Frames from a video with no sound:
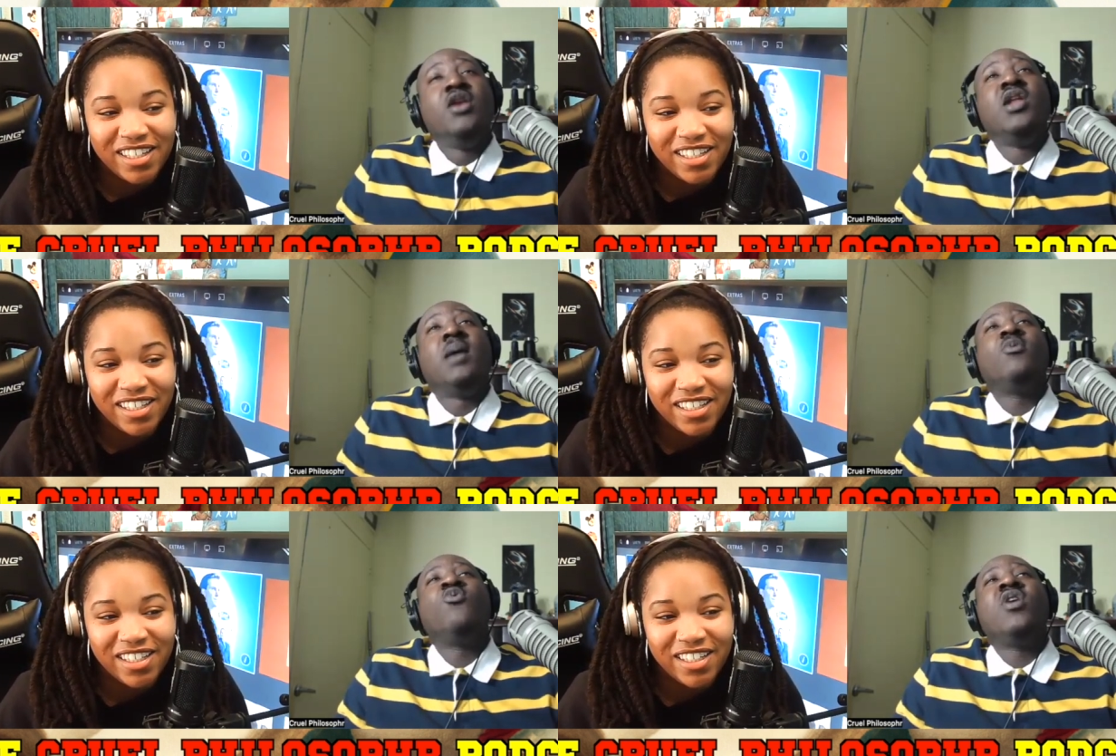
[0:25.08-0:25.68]

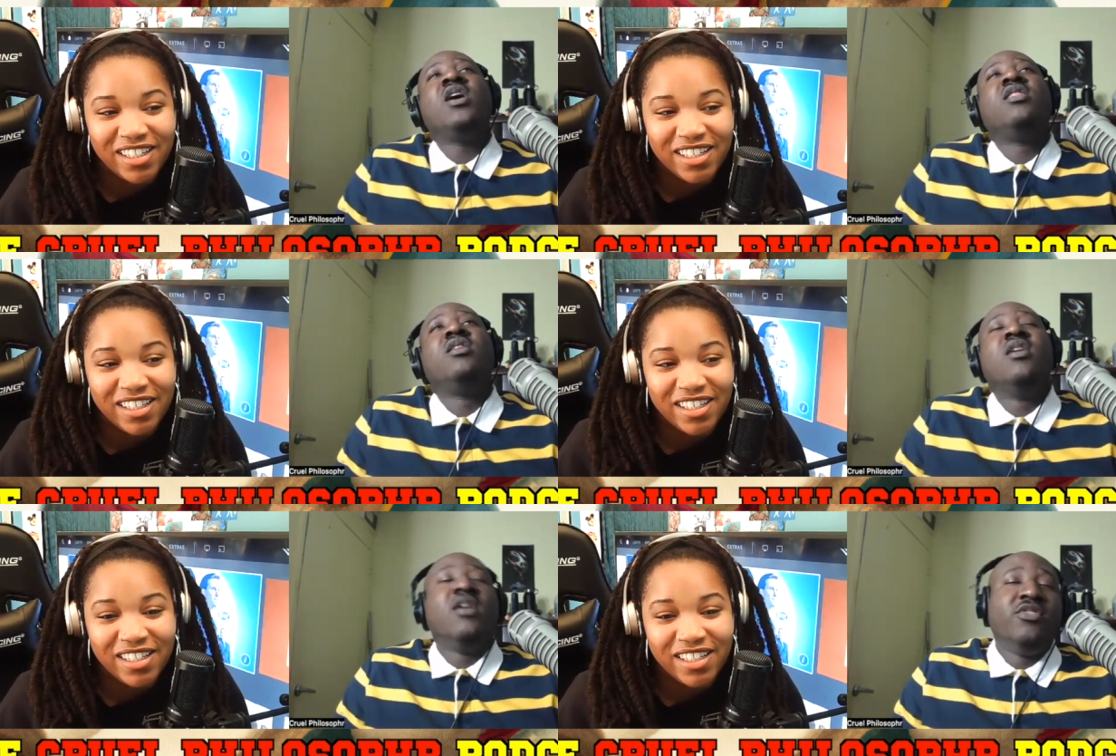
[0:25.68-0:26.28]
Speaker 1: Number
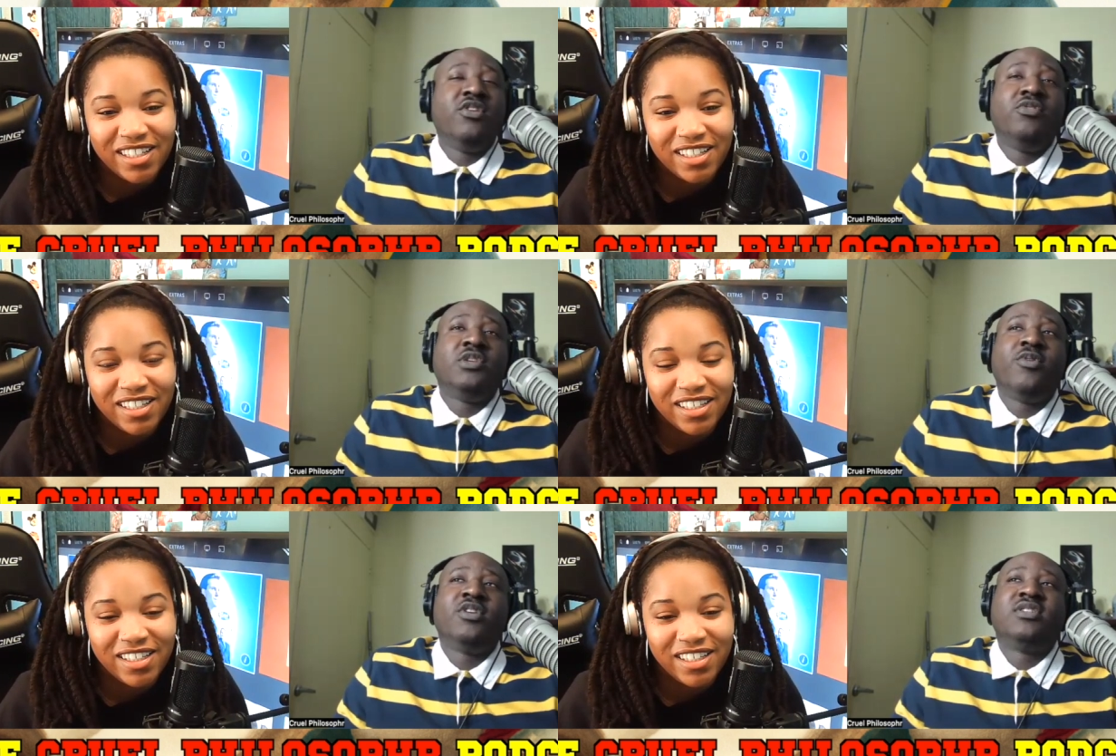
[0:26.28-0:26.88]
one, though this
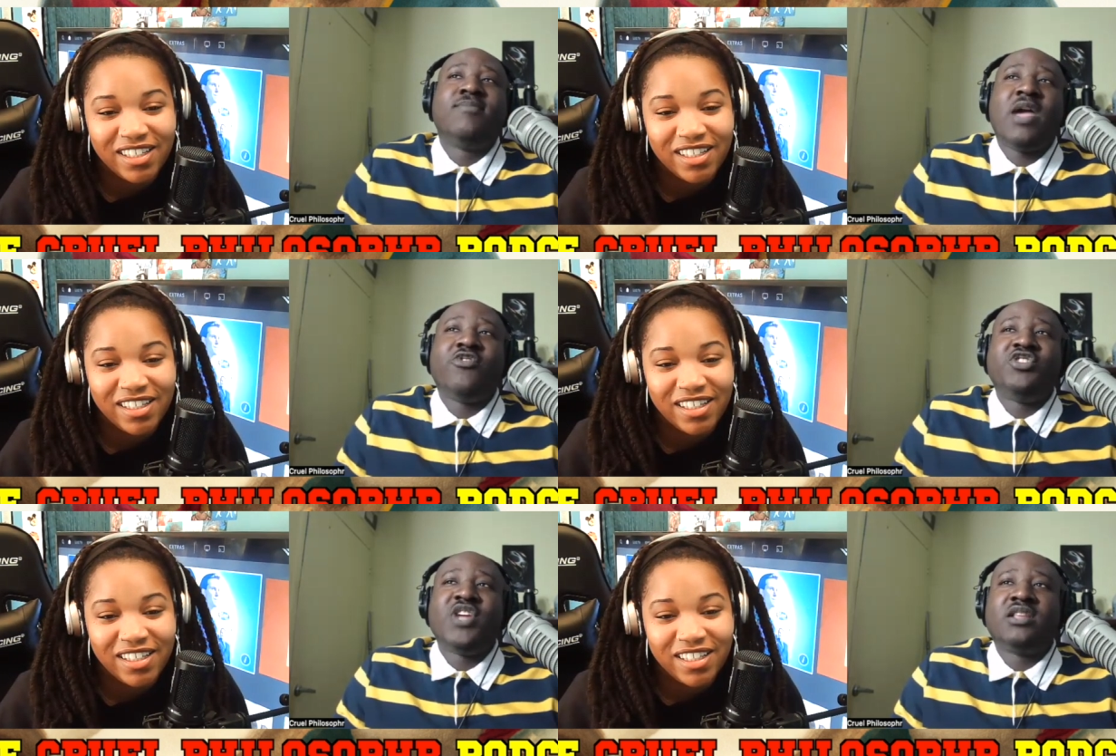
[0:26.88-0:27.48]
person might
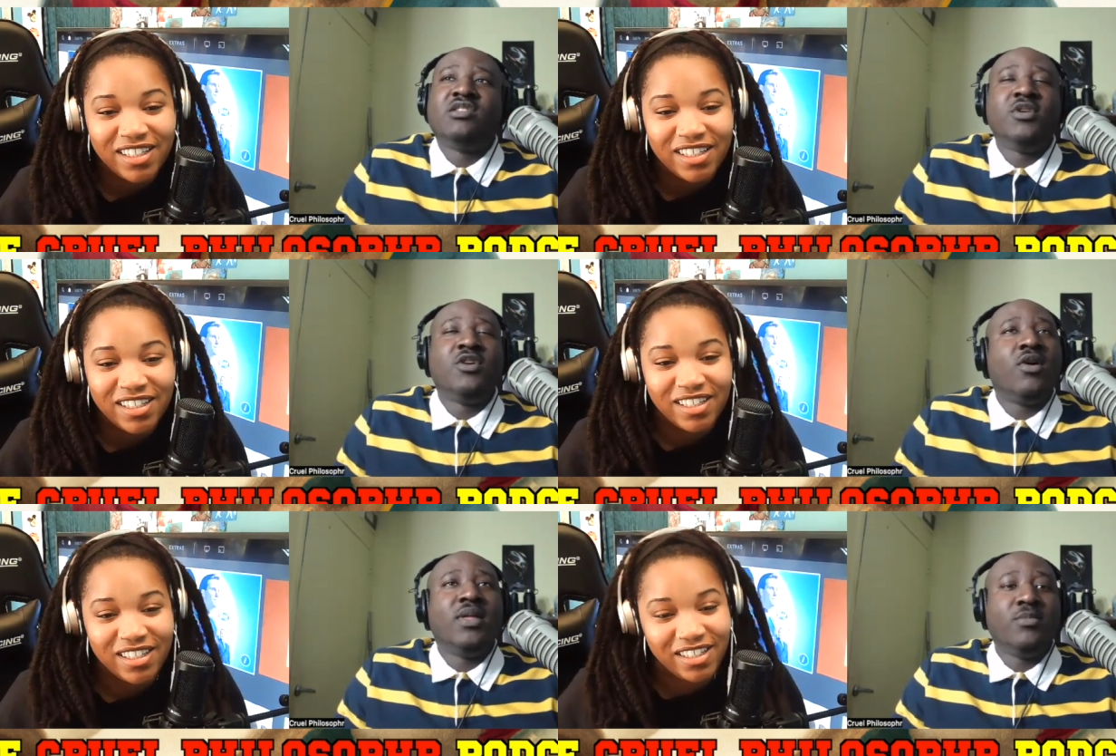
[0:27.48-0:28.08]
reject me
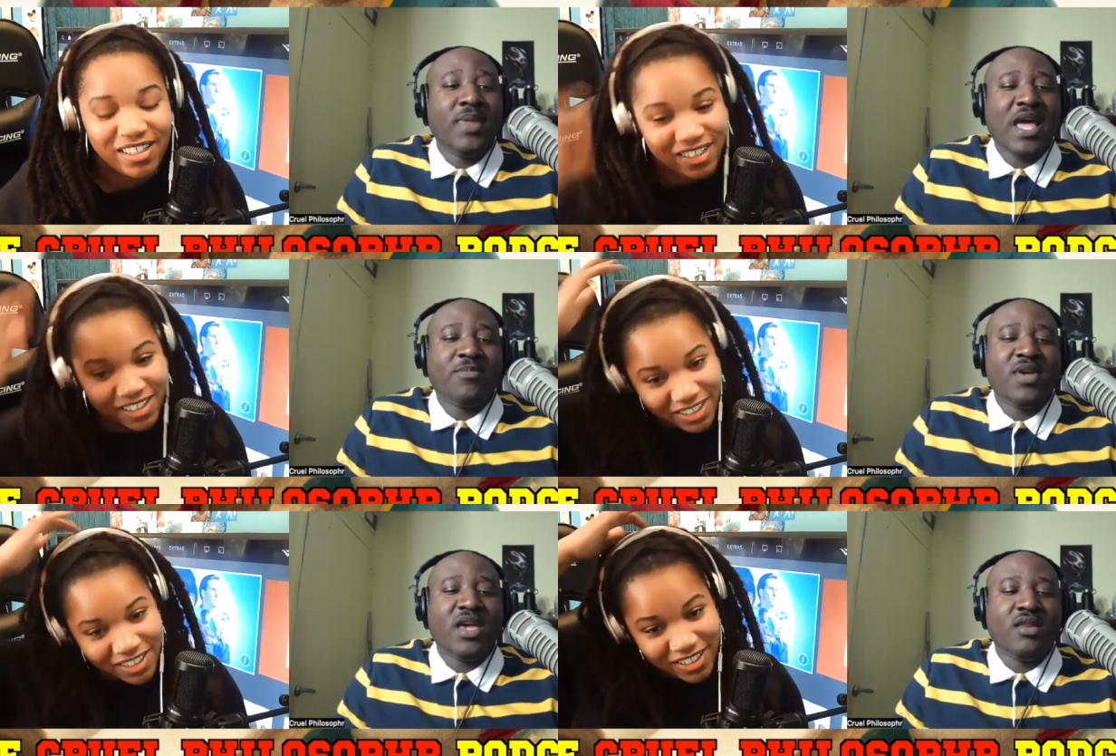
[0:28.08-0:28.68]
calling him a black
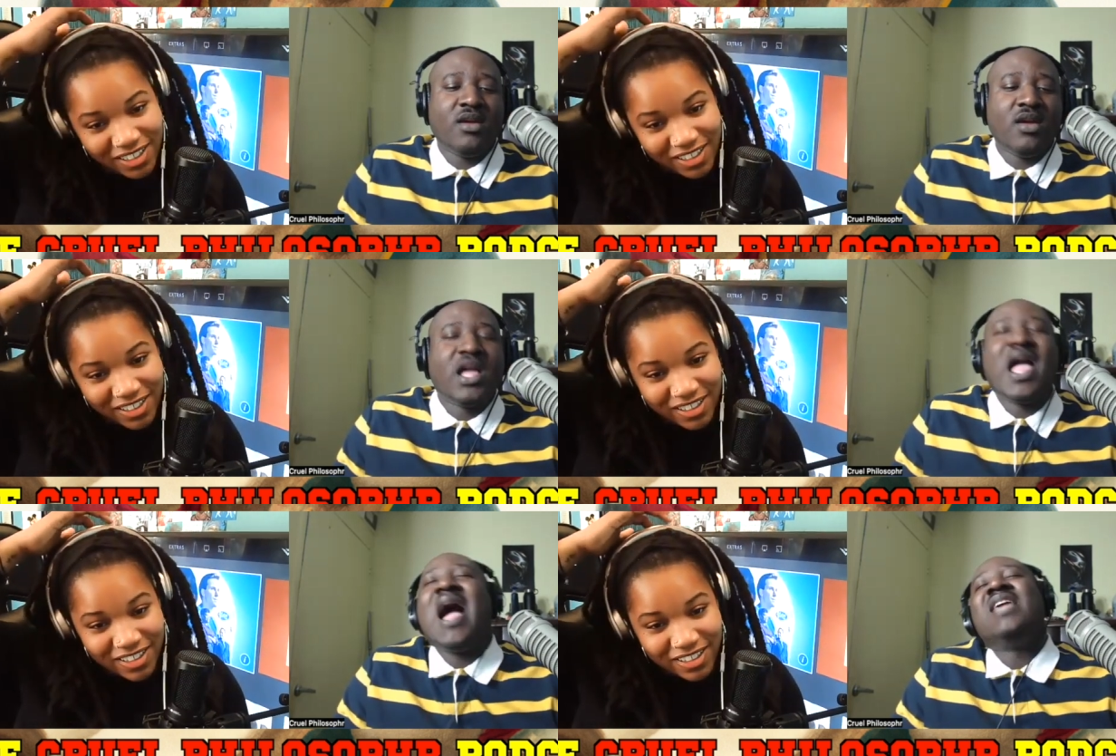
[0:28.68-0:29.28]
man.
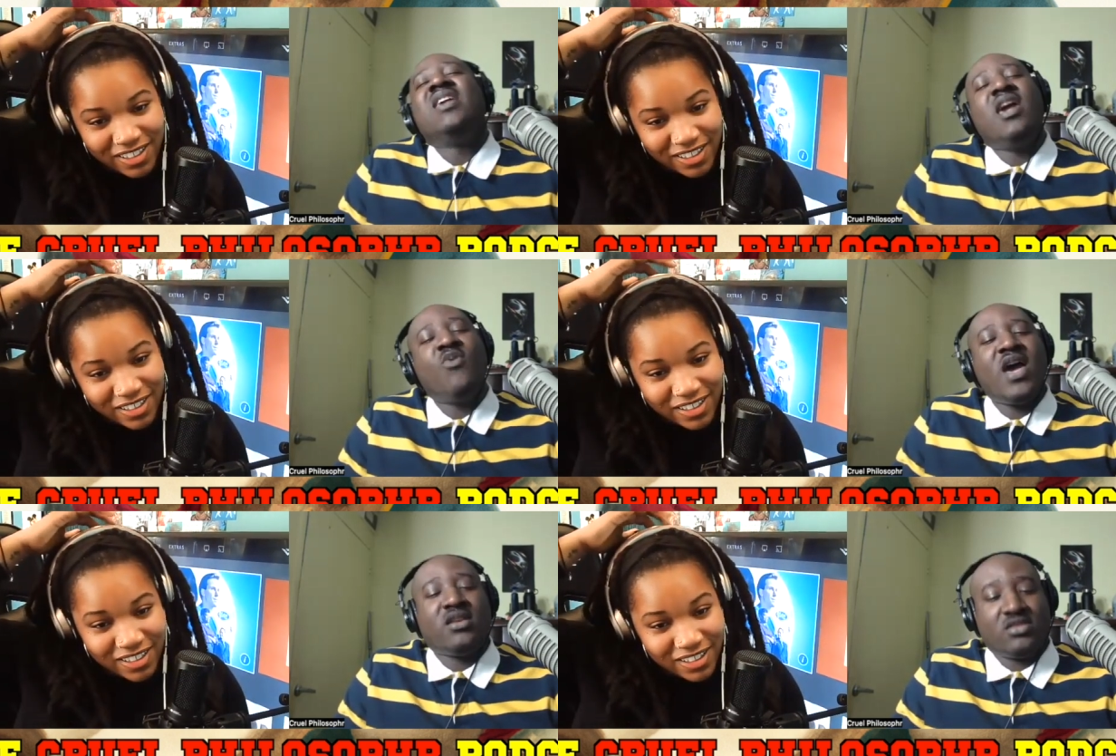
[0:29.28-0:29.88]
Kanye
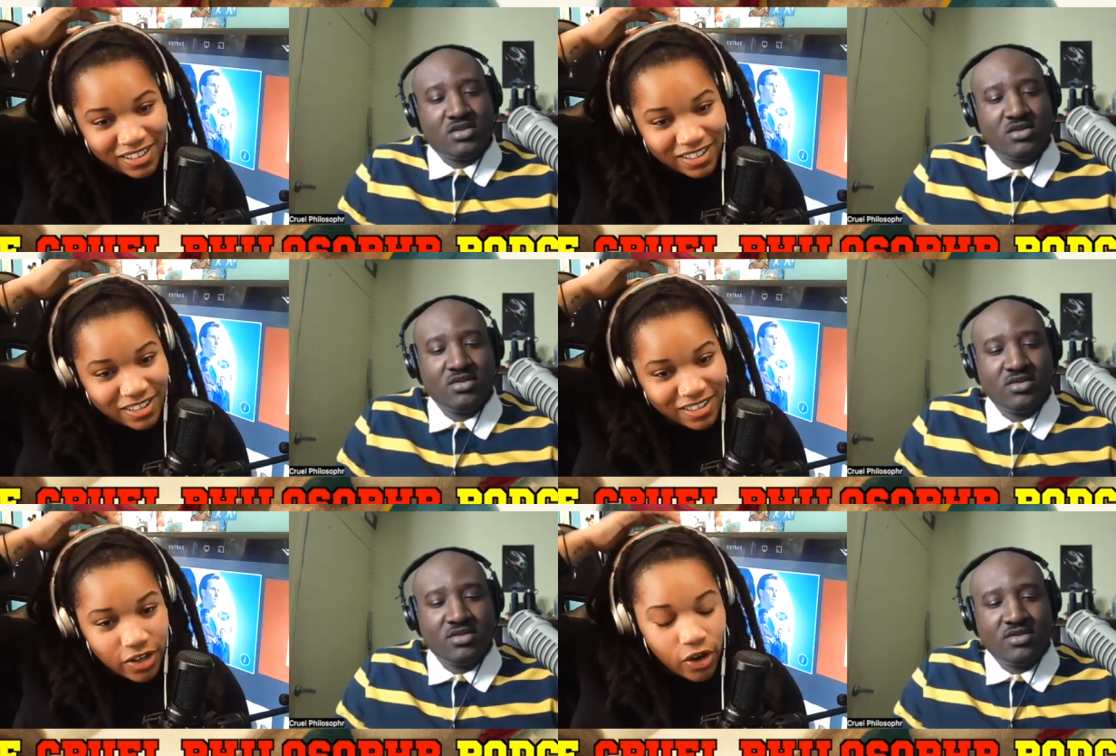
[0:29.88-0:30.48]
West.
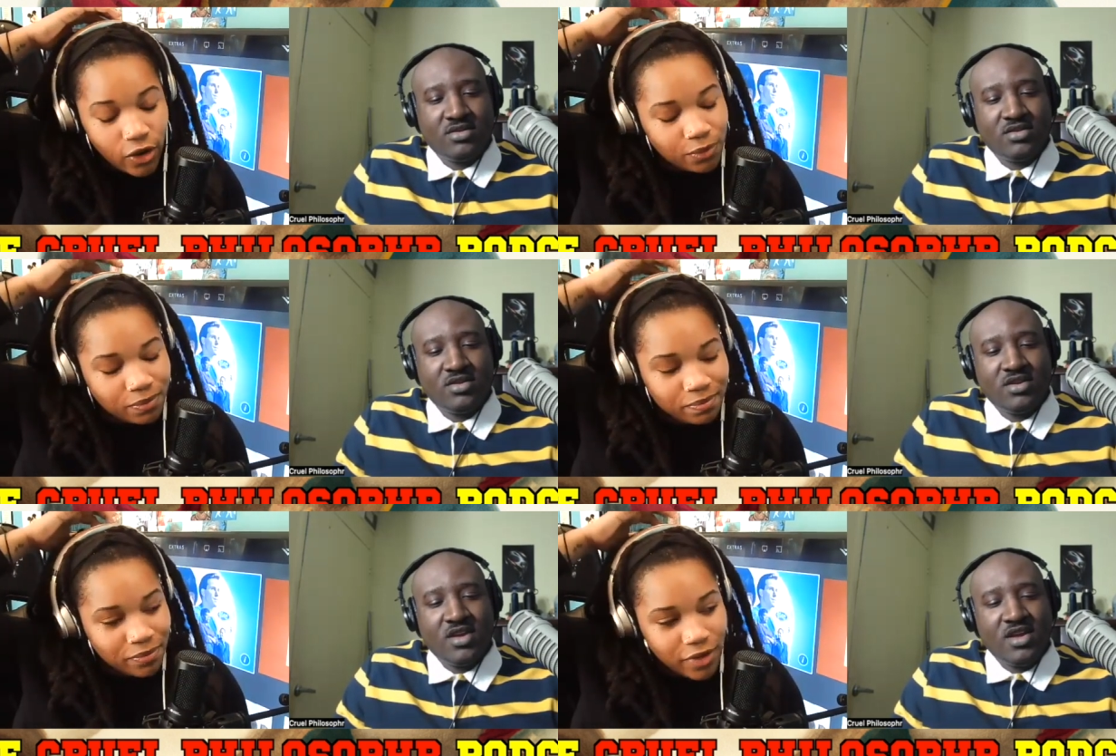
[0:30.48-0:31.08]
Speaker 2: No,
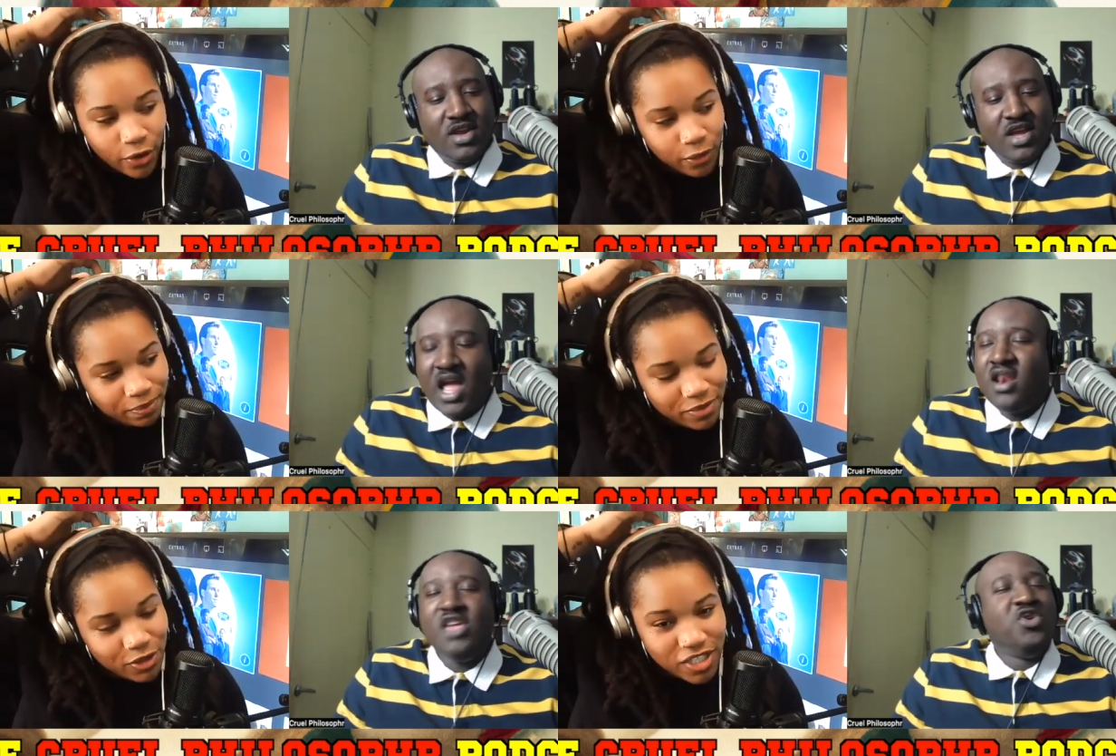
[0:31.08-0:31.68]
no.
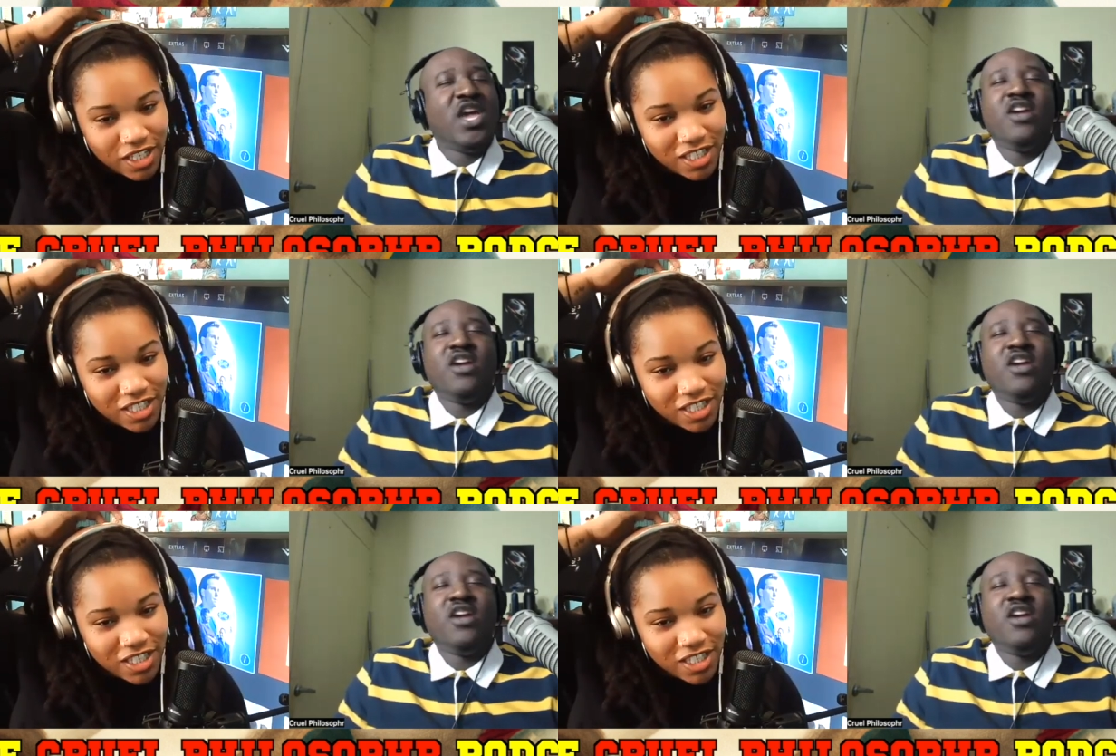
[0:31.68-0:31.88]
Con- you see, you